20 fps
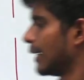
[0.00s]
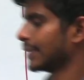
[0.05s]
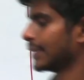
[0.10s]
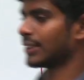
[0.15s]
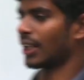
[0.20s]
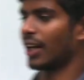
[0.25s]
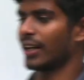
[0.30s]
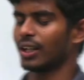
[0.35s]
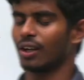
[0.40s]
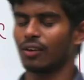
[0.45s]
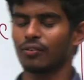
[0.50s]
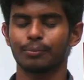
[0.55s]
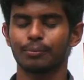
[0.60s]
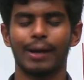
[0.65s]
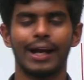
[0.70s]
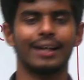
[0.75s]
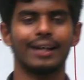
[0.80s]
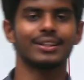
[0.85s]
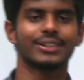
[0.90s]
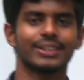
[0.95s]
starting off with
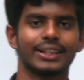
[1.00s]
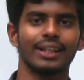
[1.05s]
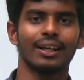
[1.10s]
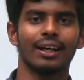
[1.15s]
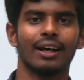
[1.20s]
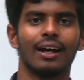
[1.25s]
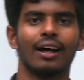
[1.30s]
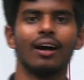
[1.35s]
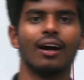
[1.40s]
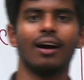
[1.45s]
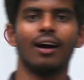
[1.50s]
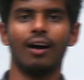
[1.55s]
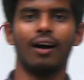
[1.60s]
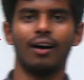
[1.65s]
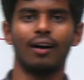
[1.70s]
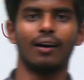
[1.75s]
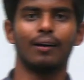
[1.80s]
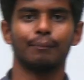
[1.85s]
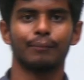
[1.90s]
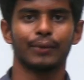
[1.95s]
biology.
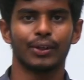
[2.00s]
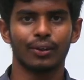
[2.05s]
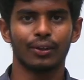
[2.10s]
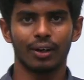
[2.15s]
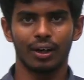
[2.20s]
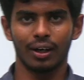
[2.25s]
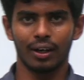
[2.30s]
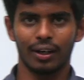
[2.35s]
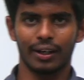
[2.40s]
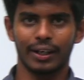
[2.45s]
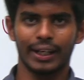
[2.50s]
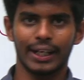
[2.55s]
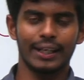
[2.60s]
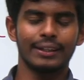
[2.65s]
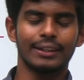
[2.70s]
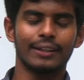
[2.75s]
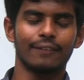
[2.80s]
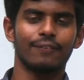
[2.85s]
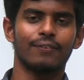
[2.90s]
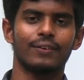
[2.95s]

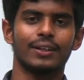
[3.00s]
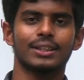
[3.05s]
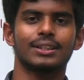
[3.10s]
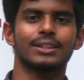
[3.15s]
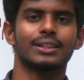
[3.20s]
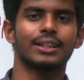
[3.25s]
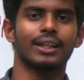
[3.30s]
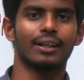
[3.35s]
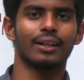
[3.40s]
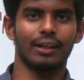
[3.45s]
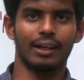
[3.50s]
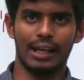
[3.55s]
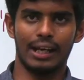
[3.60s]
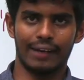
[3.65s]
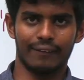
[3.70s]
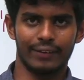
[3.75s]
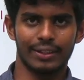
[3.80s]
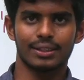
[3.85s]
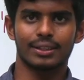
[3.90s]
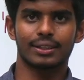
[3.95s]
In the first year
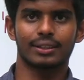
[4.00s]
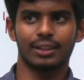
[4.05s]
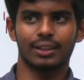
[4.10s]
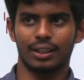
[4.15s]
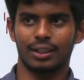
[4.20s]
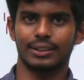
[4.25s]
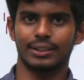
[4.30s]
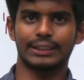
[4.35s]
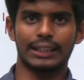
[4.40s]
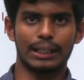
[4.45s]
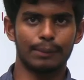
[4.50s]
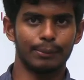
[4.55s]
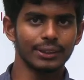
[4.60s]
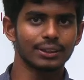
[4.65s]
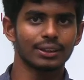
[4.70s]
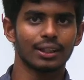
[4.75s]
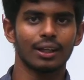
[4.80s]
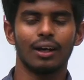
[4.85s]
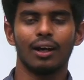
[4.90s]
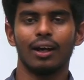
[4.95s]
11th
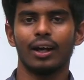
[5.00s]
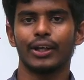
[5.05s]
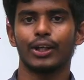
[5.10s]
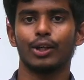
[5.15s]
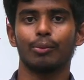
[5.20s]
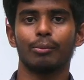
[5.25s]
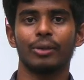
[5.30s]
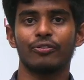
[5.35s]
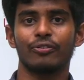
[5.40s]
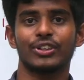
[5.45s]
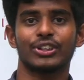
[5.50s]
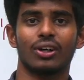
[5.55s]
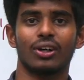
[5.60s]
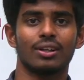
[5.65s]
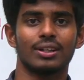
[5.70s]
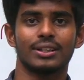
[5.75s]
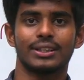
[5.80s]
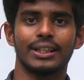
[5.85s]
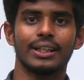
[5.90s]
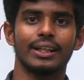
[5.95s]
syllabus, human
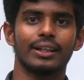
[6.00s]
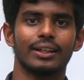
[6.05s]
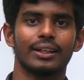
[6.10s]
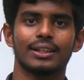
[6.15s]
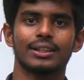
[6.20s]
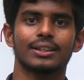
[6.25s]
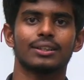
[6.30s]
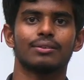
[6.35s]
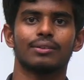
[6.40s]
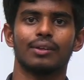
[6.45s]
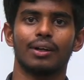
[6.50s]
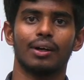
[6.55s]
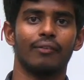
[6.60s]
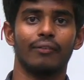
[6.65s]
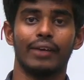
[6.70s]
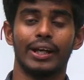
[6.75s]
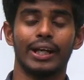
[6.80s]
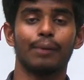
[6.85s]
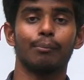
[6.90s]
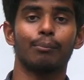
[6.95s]
physiology is
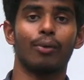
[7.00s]
very